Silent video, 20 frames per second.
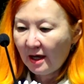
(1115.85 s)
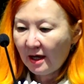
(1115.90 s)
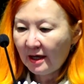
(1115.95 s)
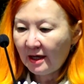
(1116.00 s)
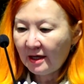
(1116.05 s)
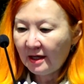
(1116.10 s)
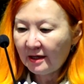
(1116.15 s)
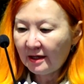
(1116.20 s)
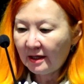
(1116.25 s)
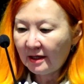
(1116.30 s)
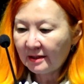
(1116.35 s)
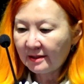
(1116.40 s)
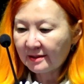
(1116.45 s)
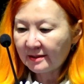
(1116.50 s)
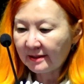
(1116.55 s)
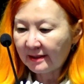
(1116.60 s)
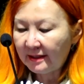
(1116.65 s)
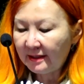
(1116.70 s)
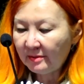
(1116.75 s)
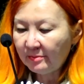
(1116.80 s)

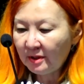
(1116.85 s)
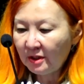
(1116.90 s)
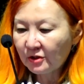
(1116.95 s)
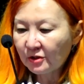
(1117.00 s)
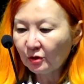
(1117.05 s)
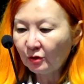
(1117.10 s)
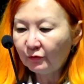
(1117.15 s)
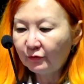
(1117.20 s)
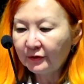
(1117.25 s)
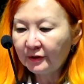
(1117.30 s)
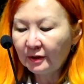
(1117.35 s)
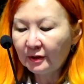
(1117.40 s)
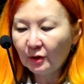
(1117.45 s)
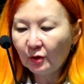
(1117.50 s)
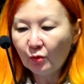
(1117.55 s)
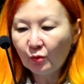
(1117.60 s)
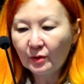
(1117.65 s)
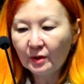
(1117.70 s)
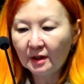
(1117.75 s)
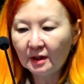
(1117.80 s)
as elements of the
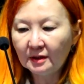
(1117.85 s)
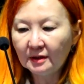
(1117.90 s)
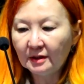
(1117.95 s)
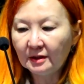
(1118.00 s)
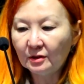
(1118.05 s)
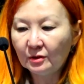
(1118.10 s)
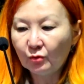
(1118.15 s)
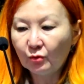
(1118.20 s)
local